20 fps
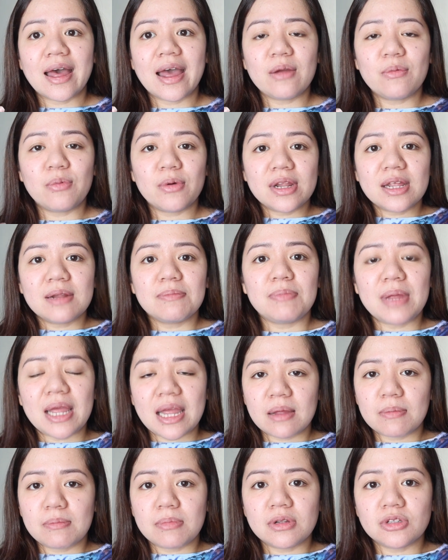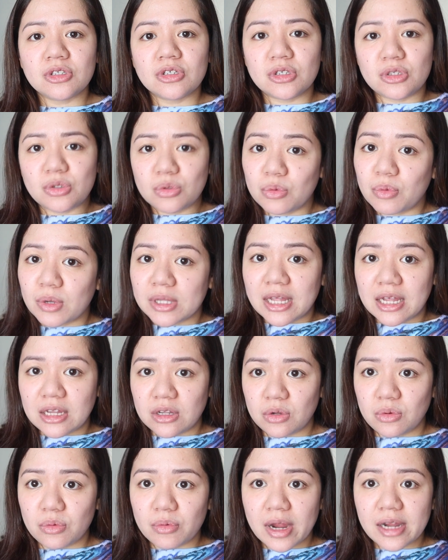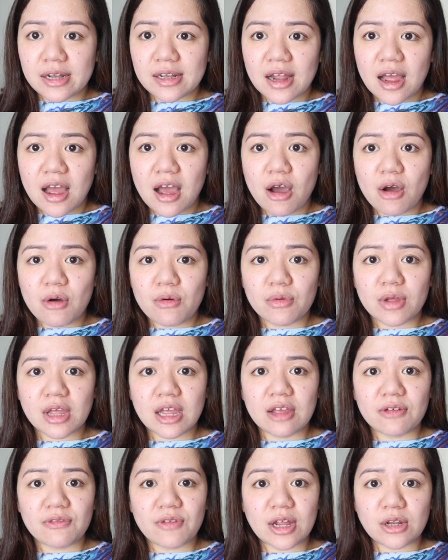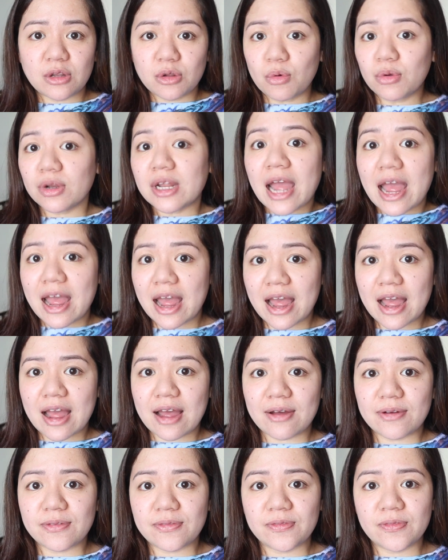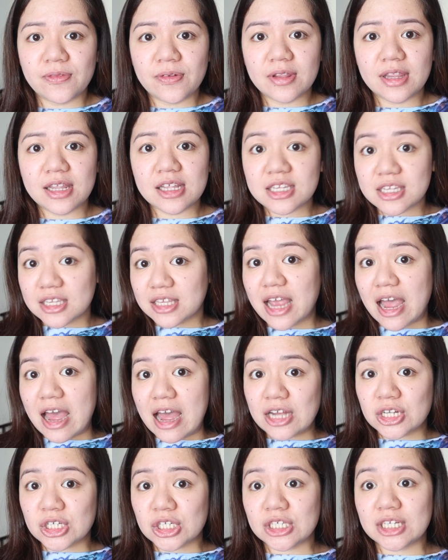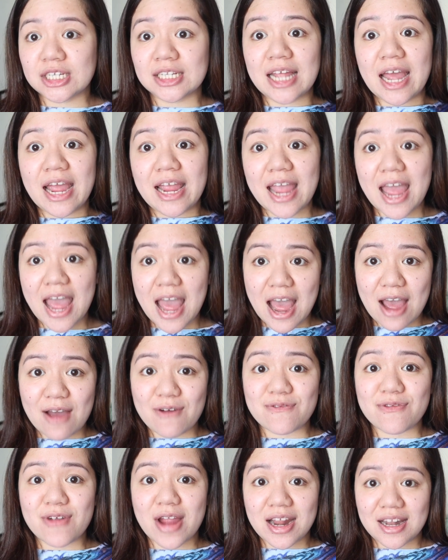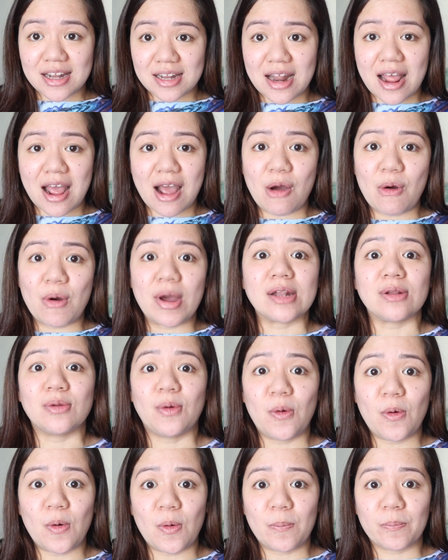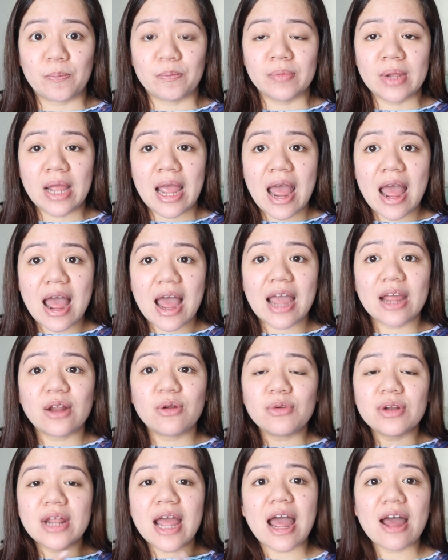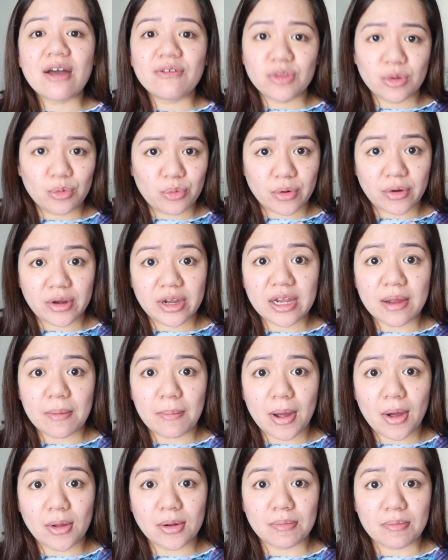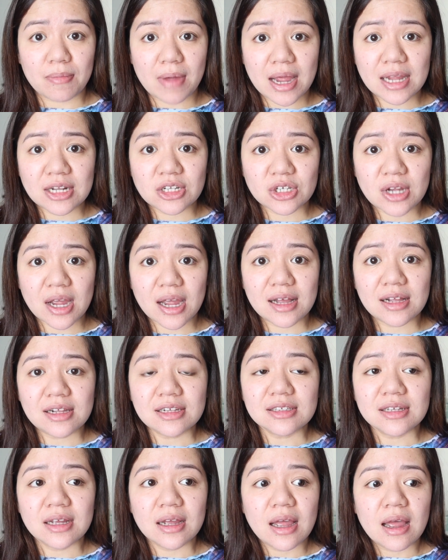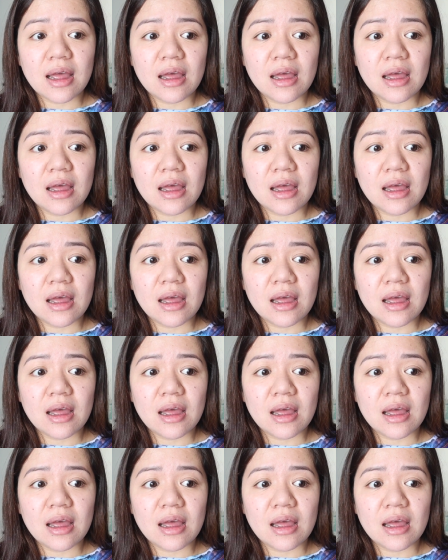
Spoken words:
I wouldn't be able to do what I do right now if I don't have the stash that I have right now at home. I don't have to worry about my child,